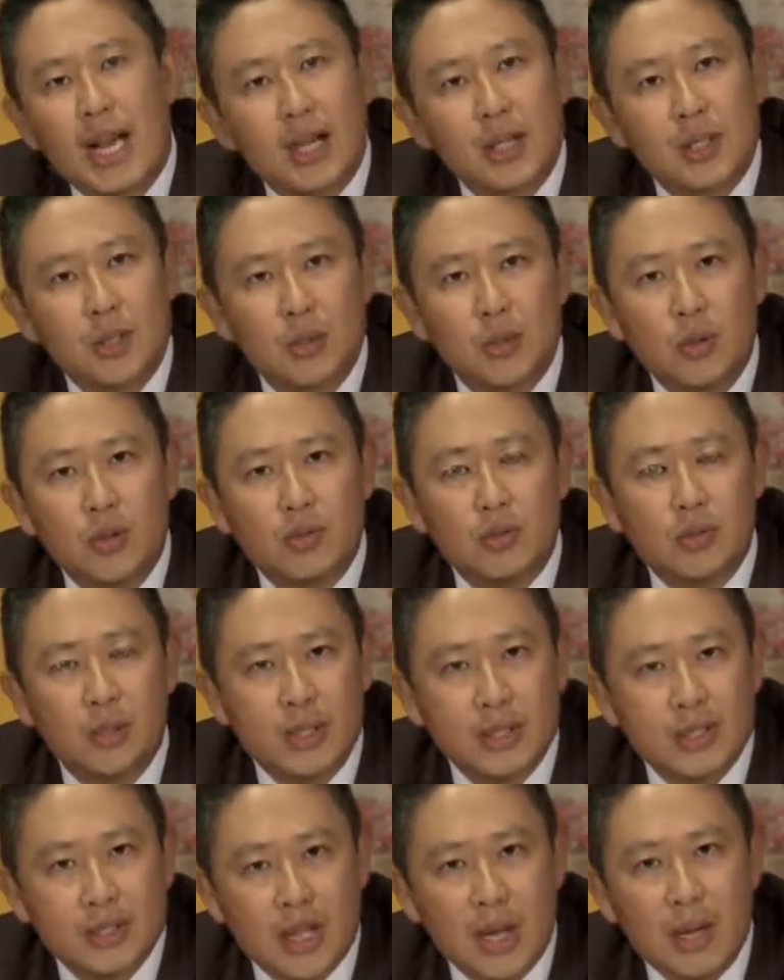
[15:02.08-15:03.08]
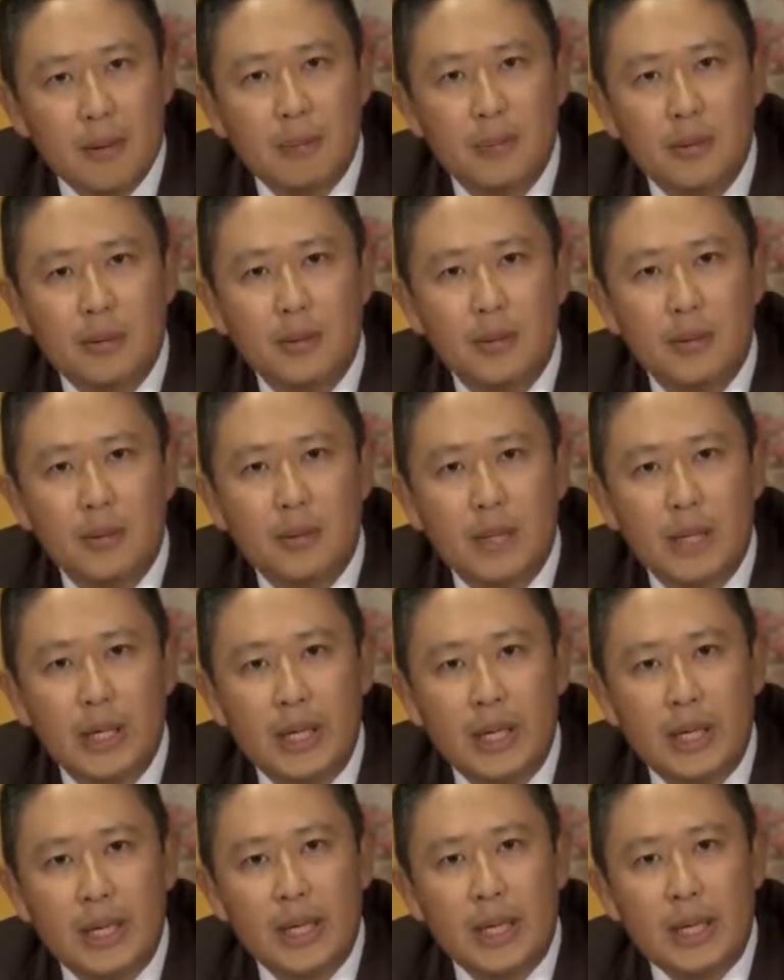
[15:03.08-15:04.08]
tax law, for example,
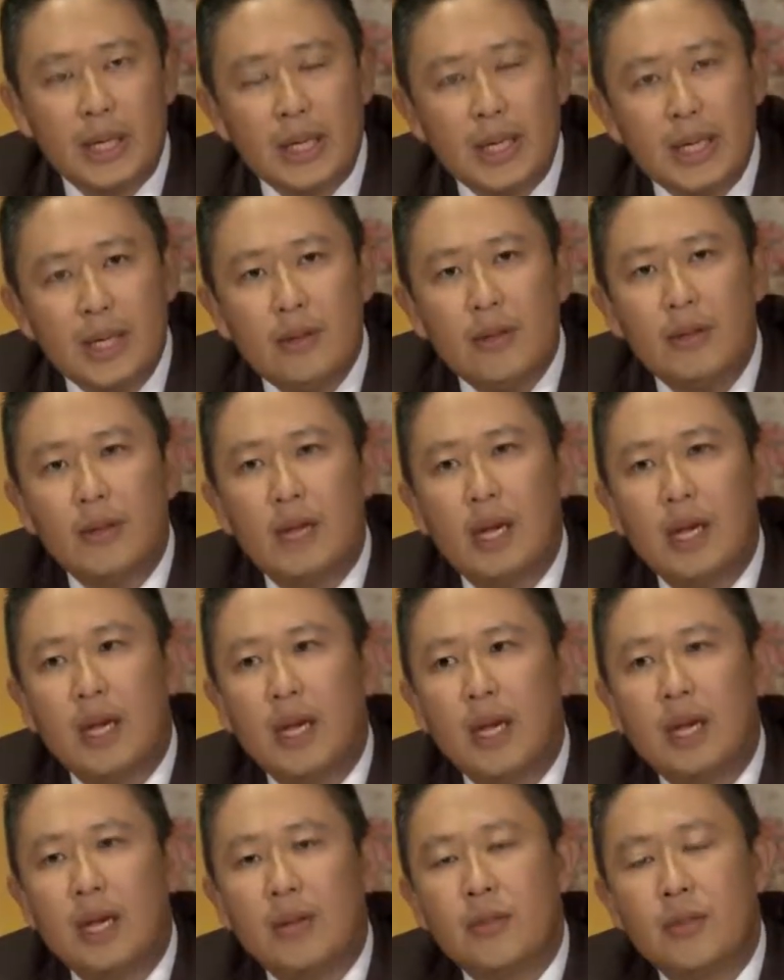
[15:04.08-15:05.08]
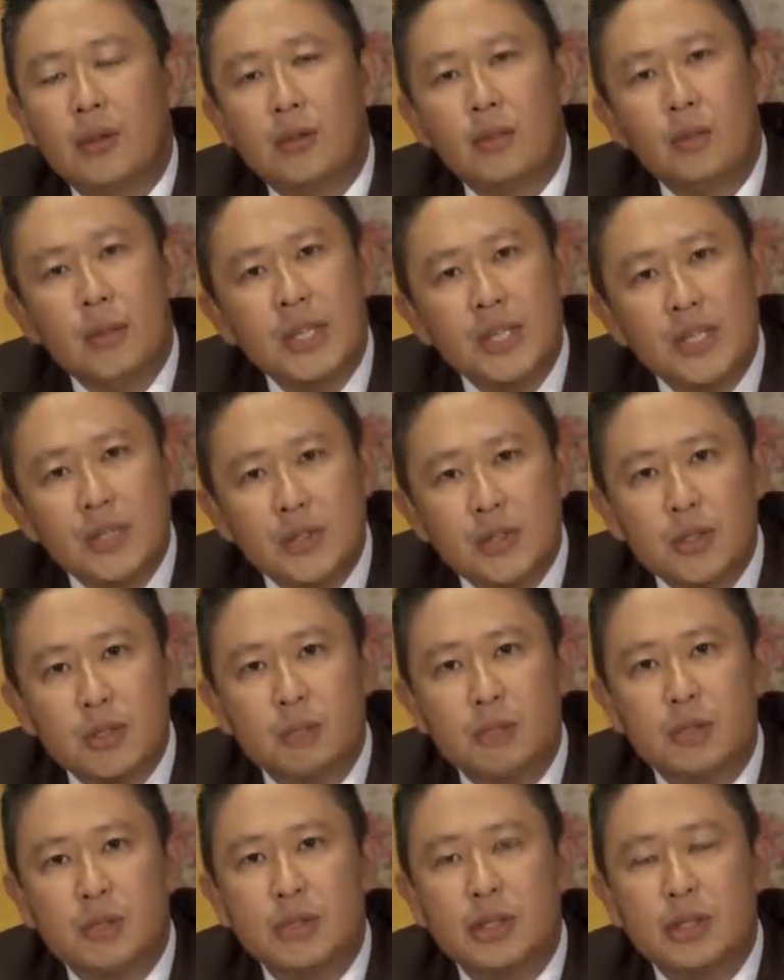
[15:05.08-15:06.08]
in there the
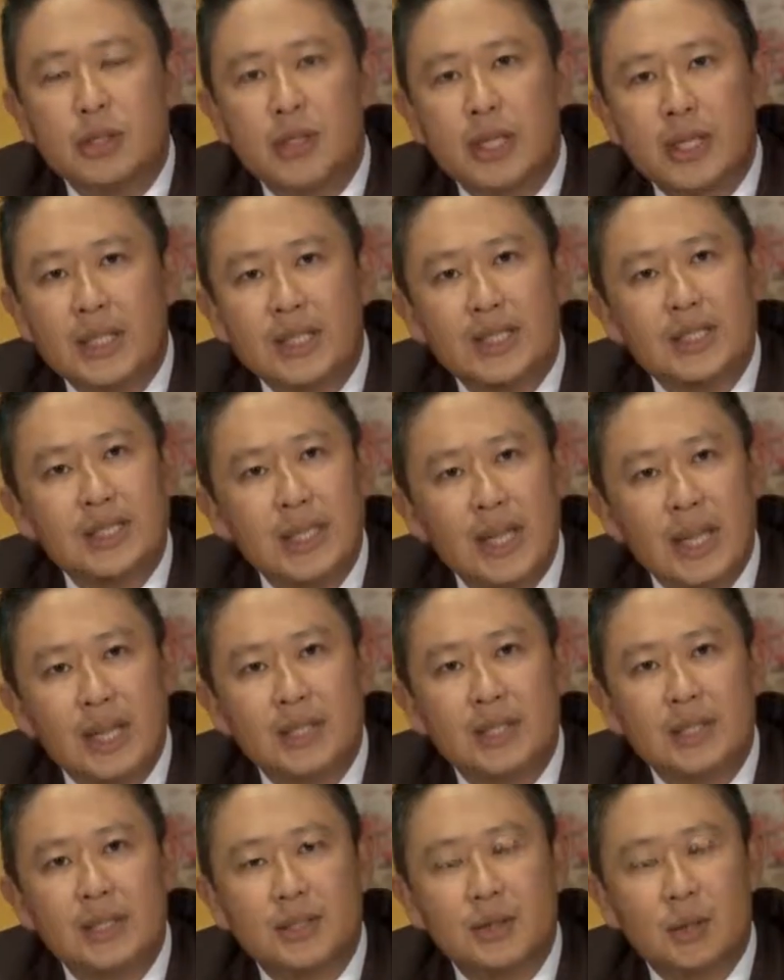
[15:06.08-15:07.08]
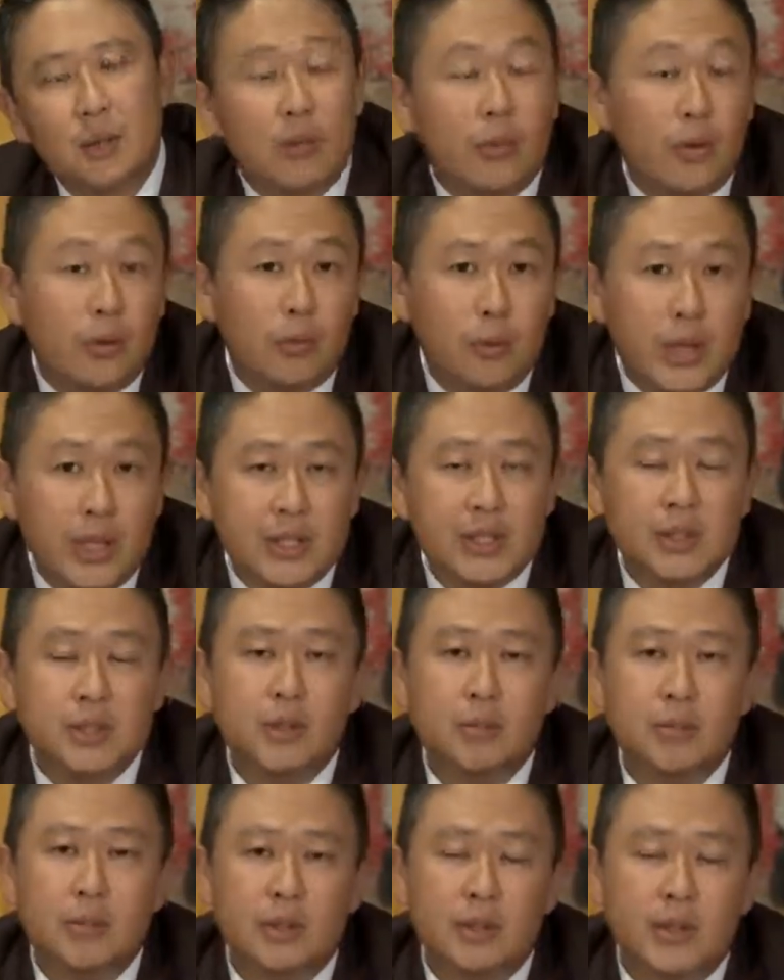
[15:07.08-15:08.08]
reasonableness test or the
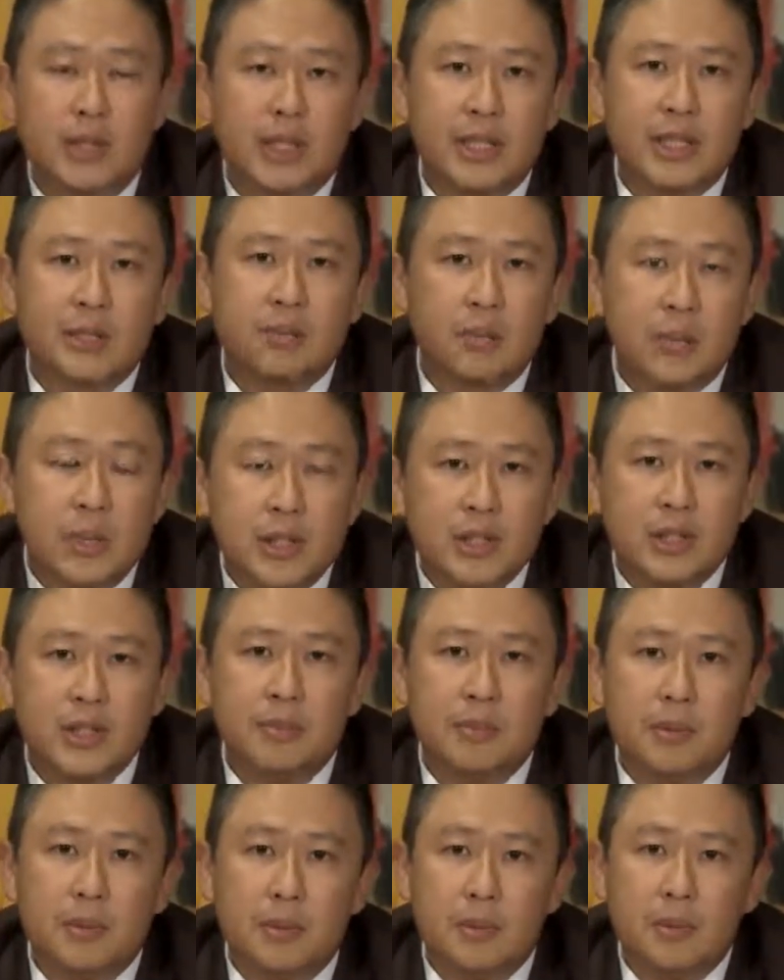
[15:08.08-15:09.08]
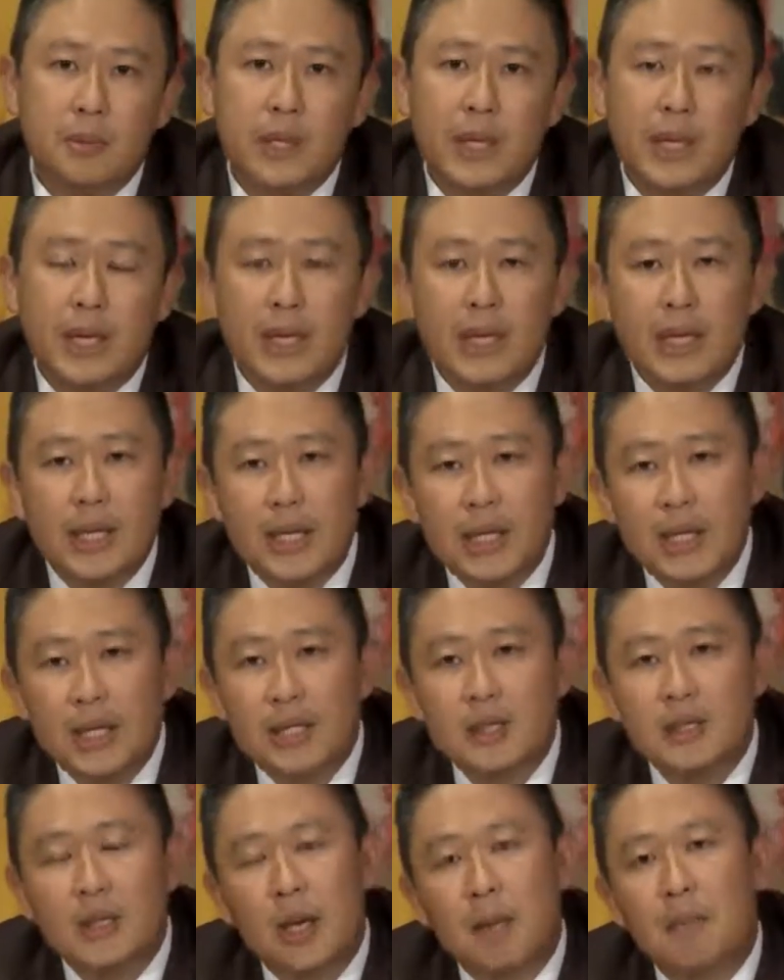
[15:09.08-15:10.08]
reasonableness principle
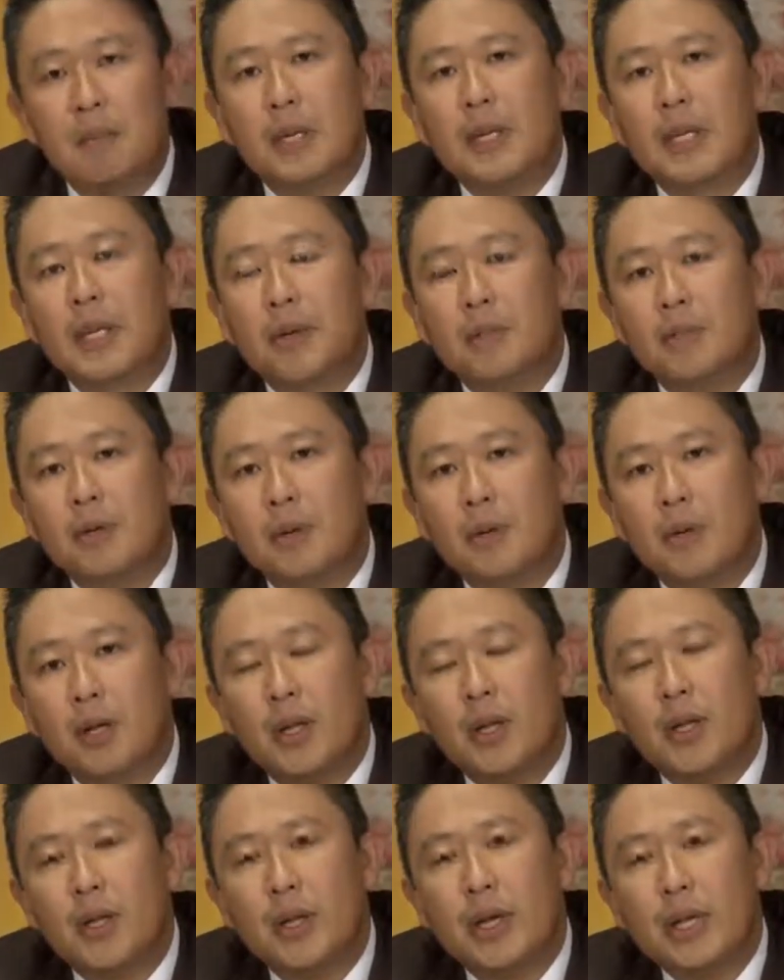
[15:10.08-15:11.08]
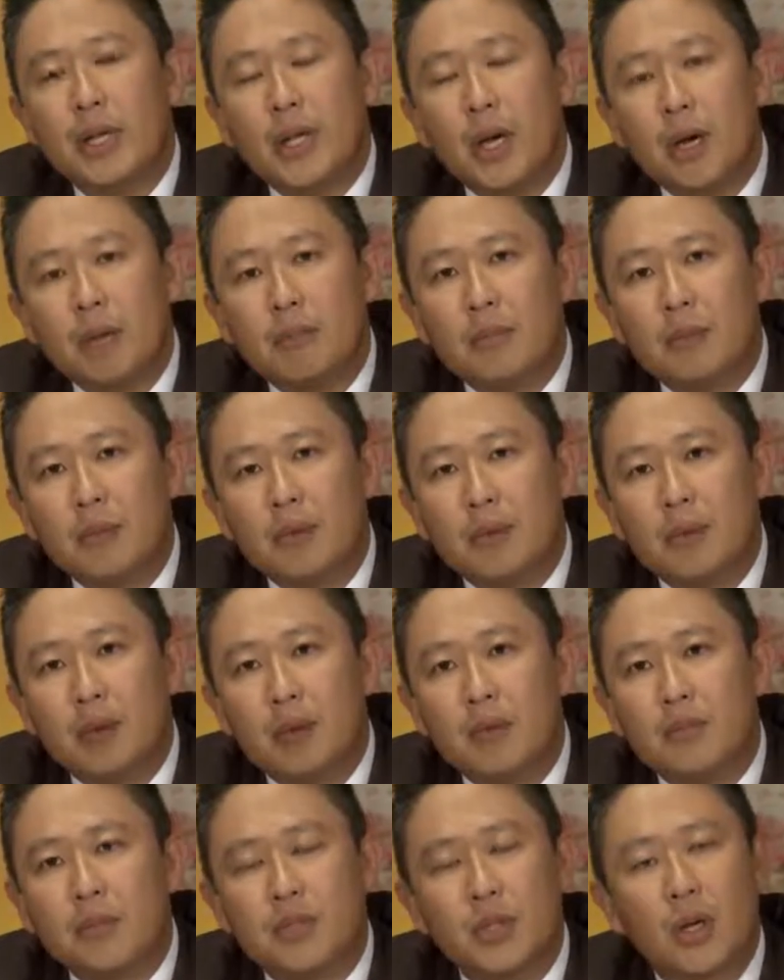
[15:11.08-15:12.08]
is applicable under a number
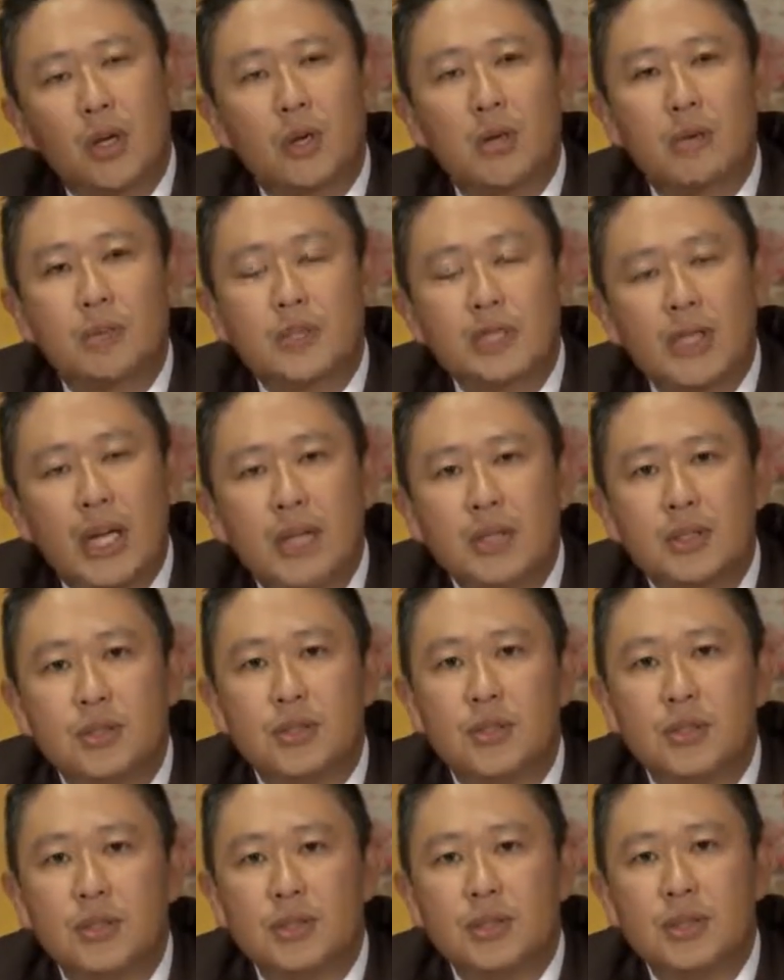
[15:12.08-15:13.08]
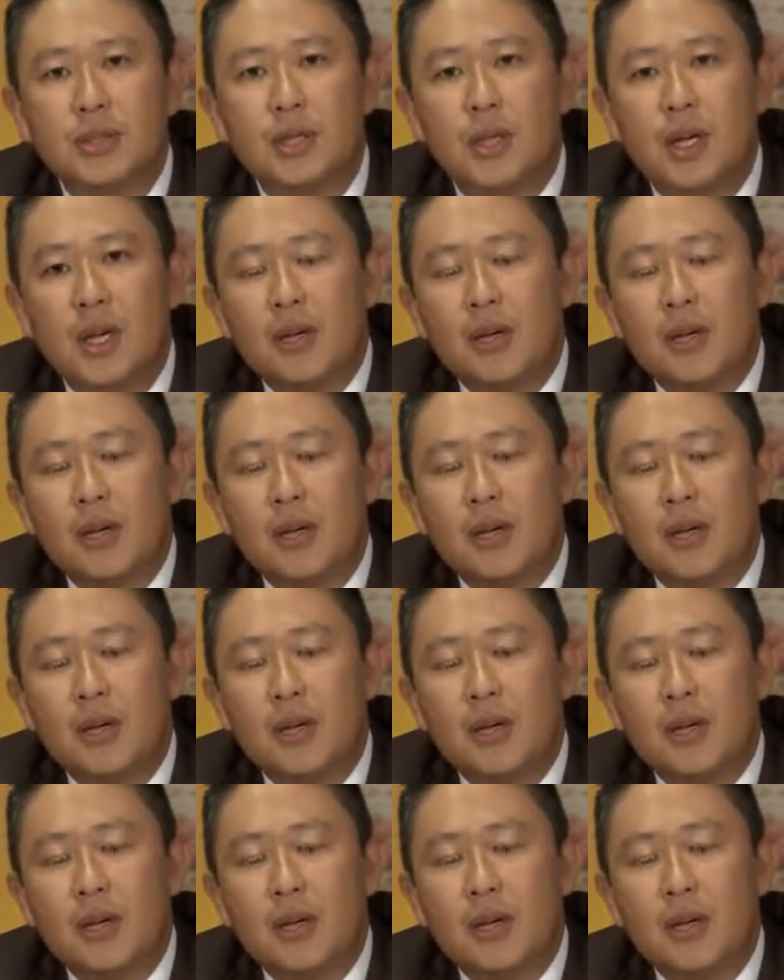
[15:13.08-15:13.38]
of circumstances.